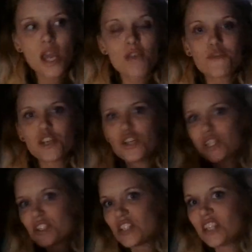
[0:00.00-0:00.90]
And for you to
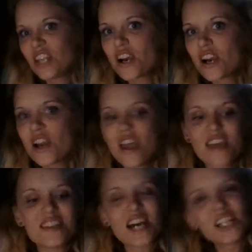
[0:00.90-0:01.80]
sit there
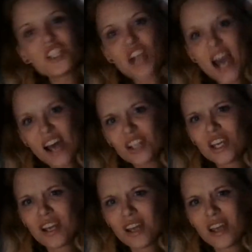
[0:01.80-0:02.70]
and tell a child,
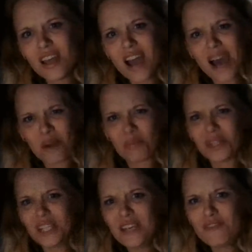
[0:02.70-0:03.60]
I don't
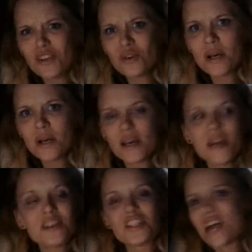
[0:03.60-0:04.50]
believe you,
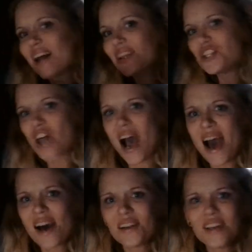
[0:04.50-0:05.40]
to tell a
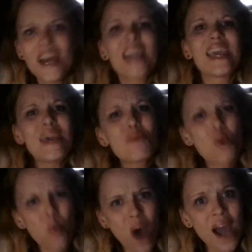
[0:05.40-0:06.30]
child, keep
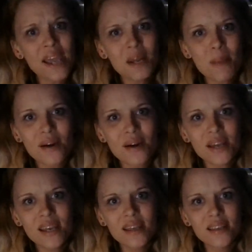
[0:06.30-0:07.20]
quiet about
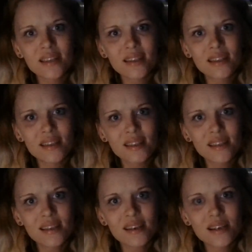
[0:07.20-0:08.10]
it,
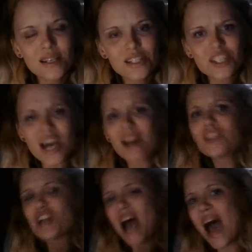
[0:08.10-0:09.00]
to tell a
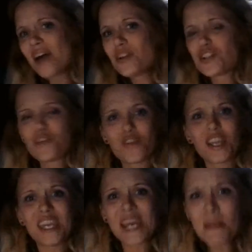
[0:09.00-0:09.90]
child to
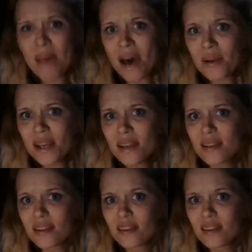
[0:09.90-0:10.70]
forget about it,